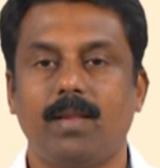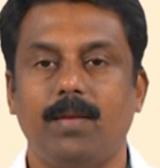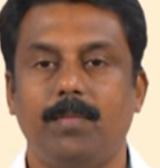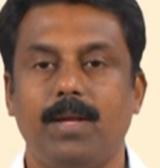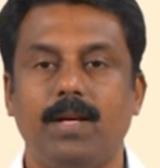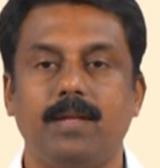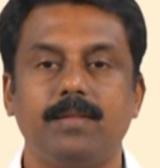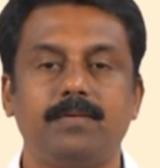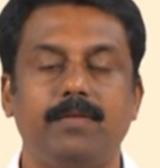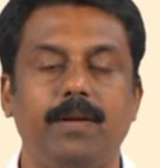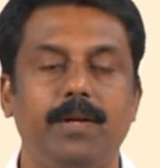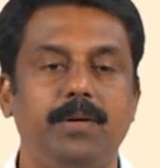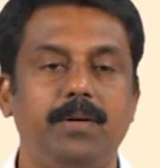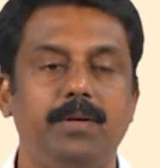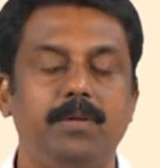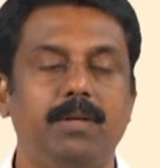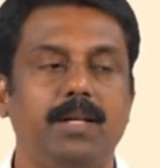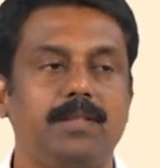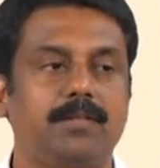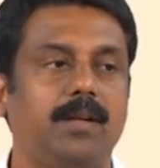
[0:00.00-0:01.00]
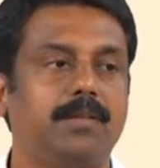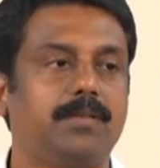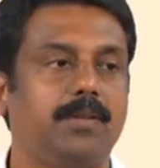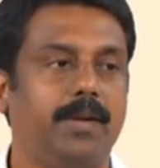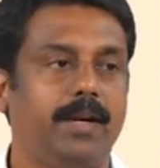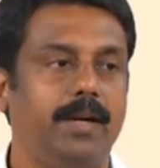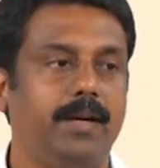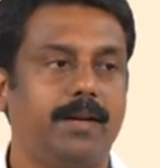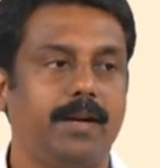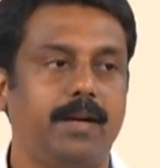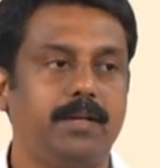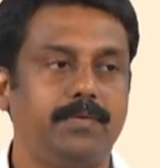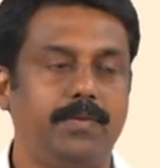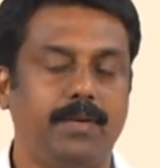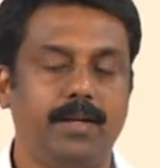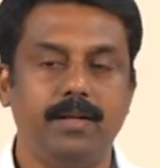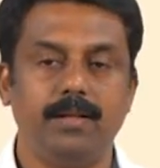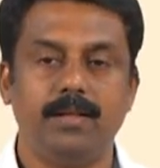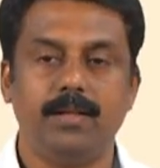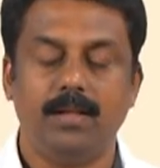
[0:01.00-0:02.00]
because when you do a short circuiting
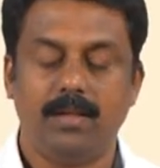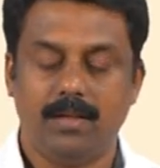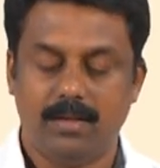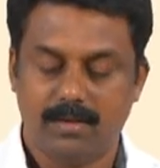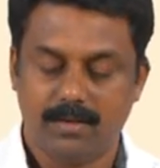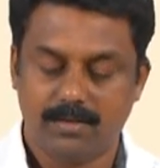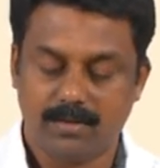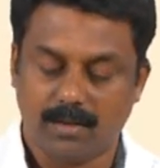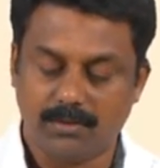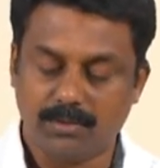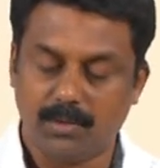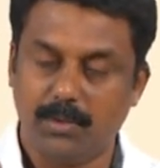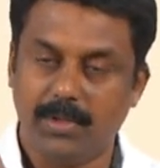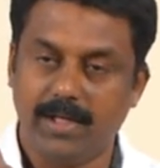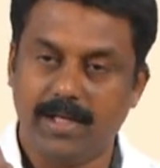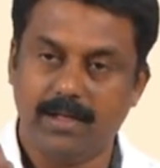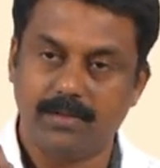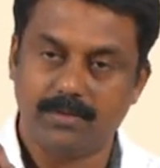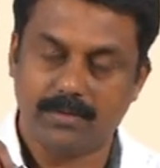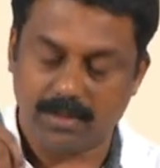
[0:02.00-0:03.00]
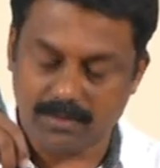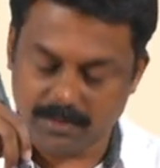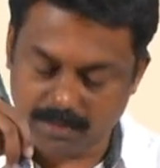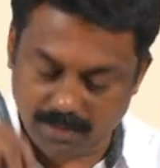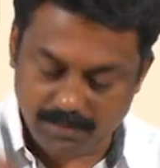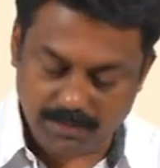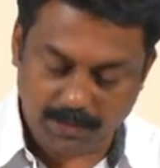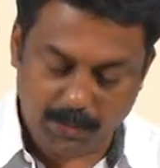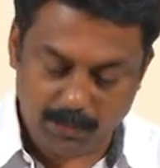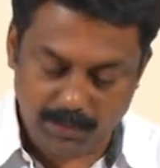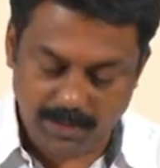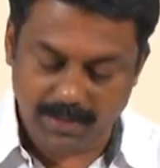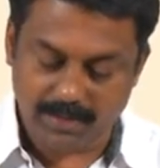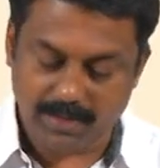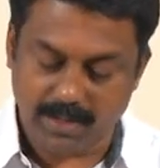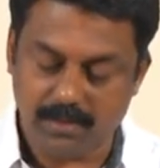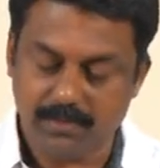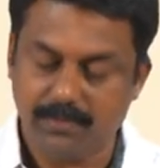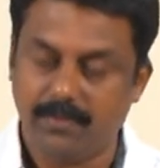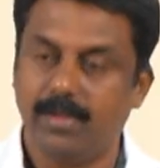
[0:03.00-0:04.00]
transfer short circuiting, short circuiting
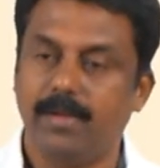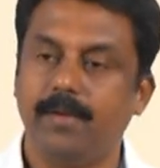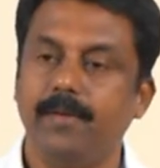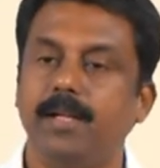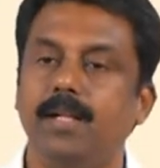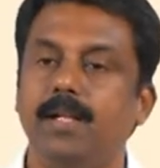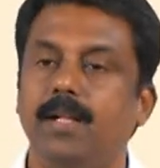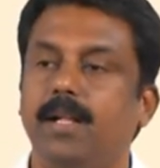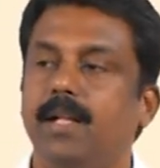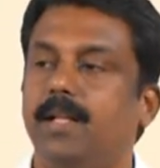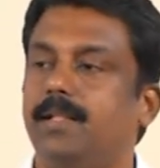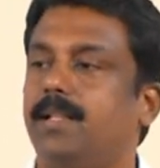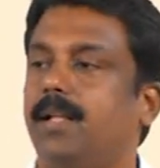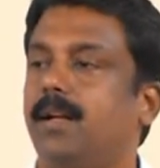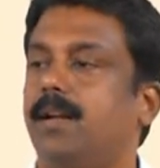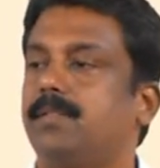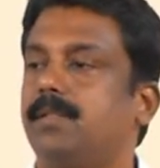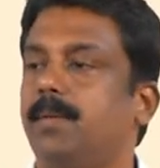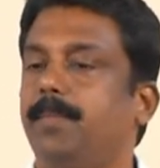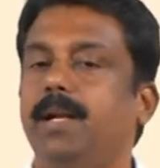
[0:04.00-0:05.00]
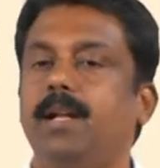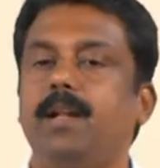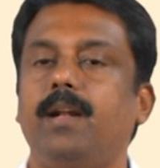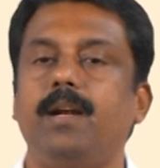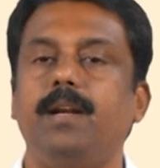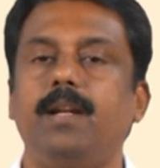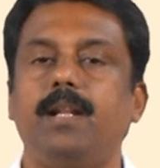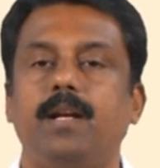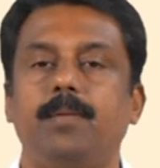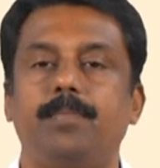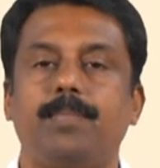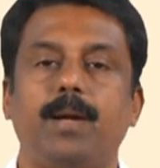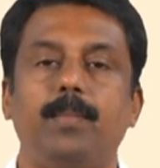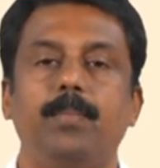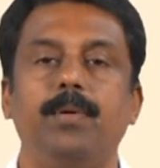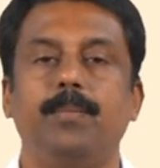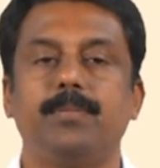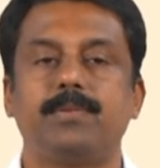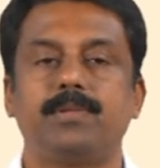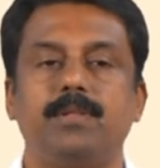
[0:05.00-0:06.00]
transfer, there are some inherent
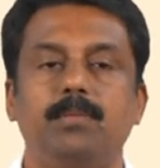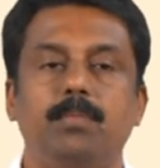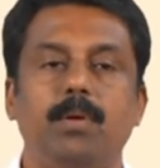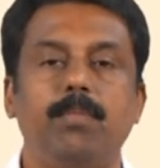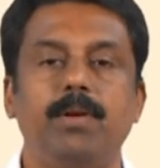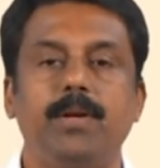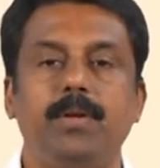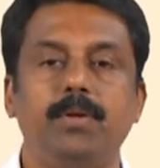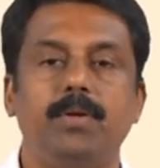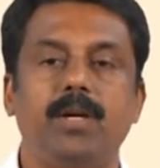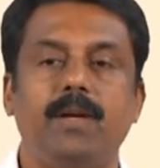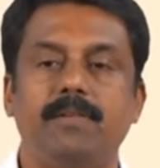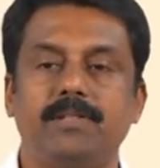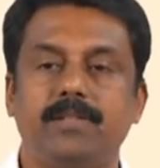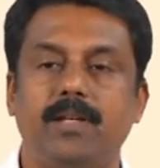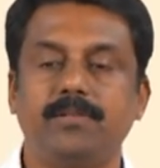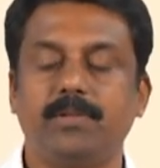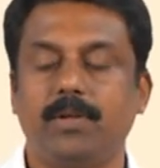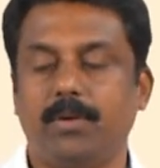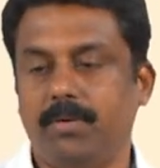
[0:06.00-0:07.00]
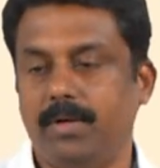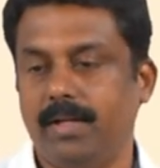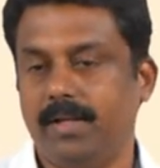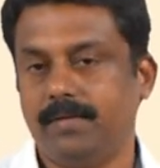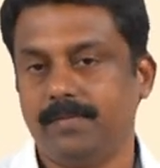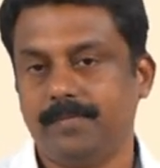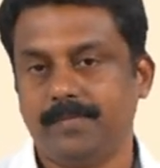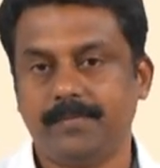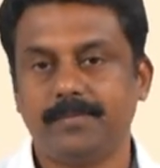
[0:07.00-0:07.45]
problems the moment you have a short circuiting.